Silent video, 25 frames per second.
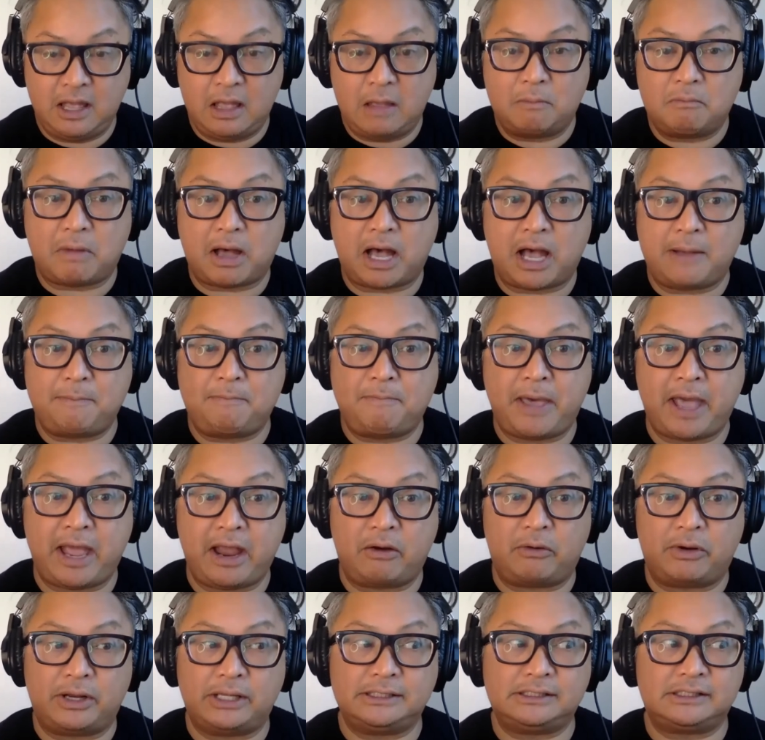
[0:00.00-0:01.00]
my
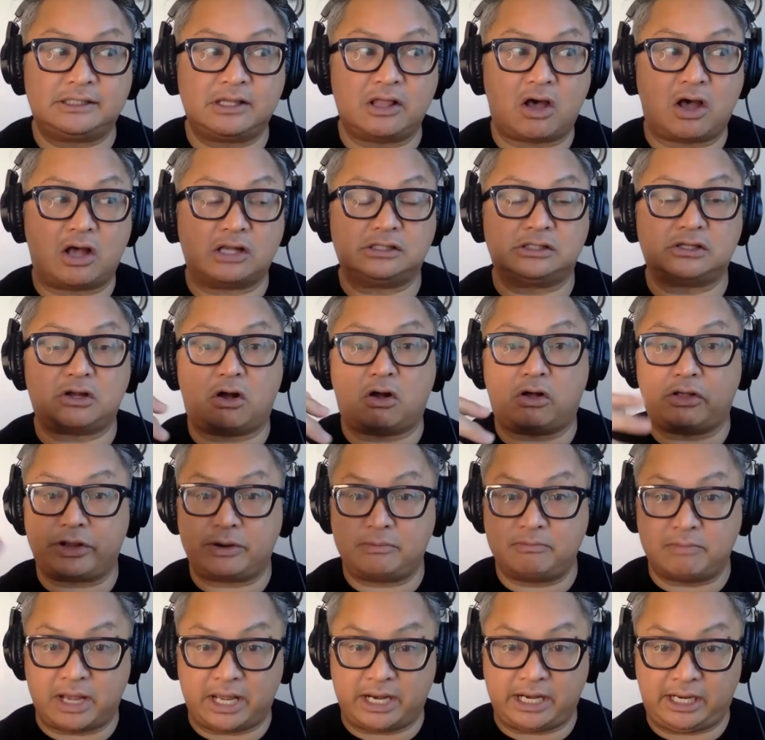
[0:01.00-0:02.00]
parents lost all their
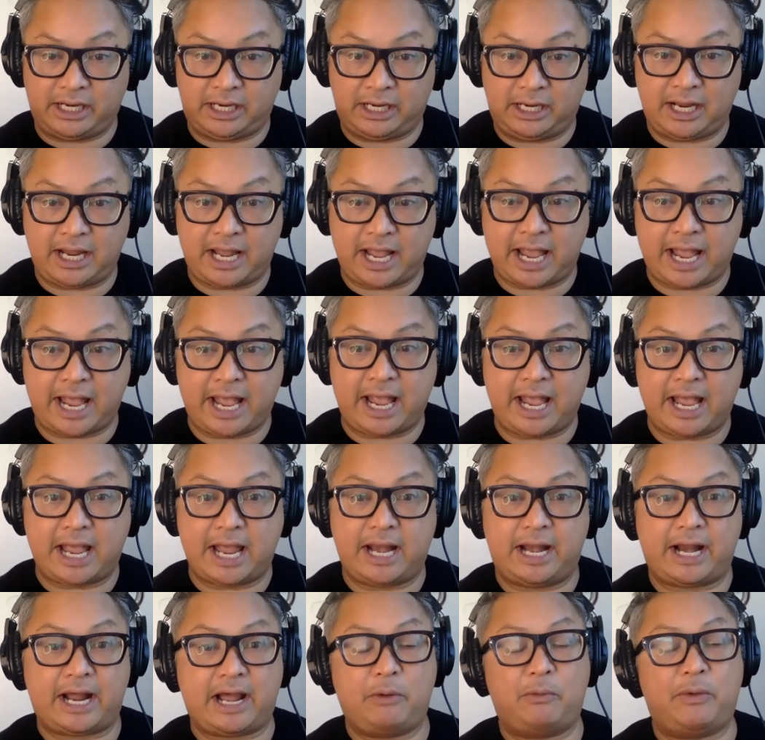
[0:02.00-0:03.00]
money
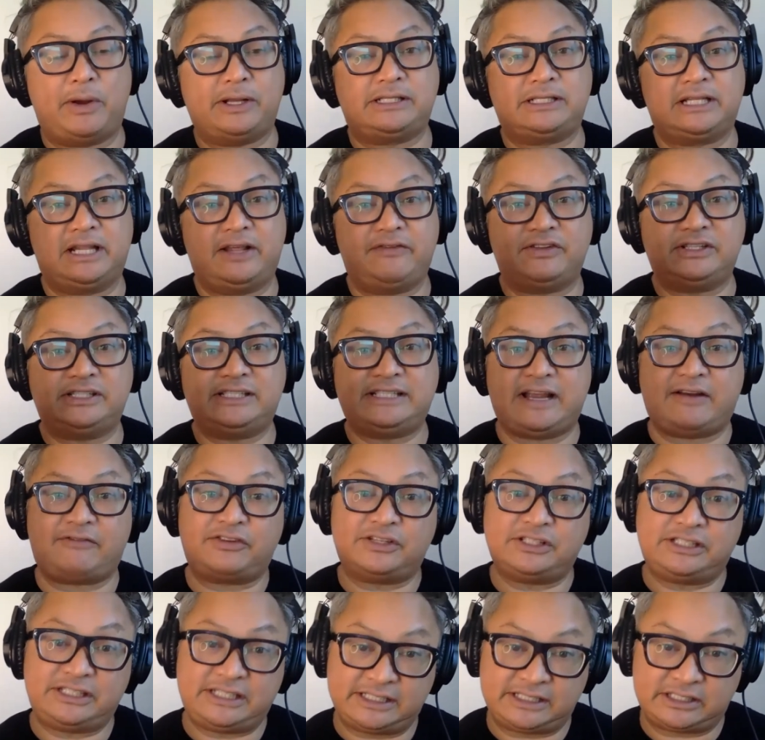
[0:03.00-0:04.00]
and I went to live in San
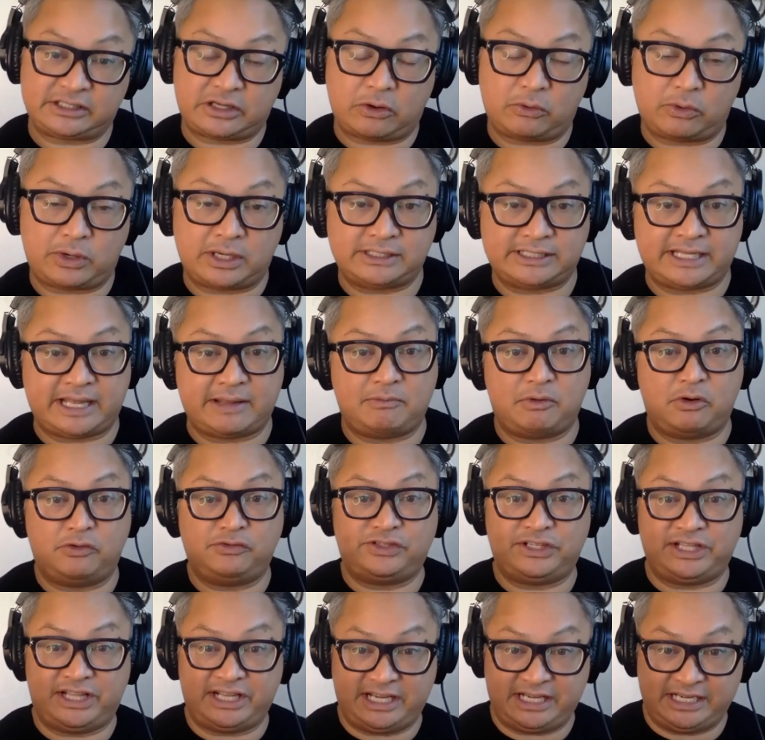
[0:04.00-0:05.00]
Francisco because they
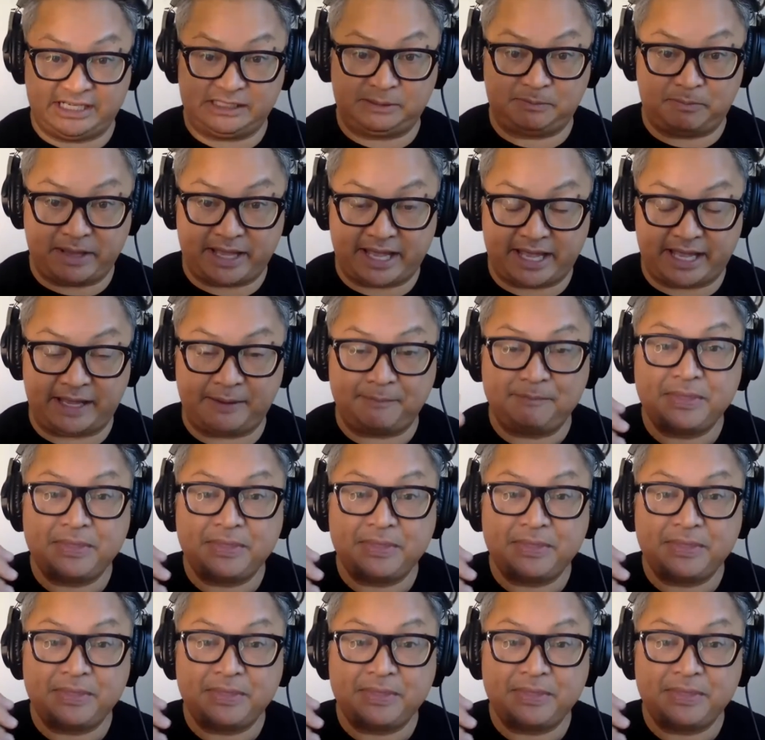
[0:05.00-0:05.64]
moved to the East Bay.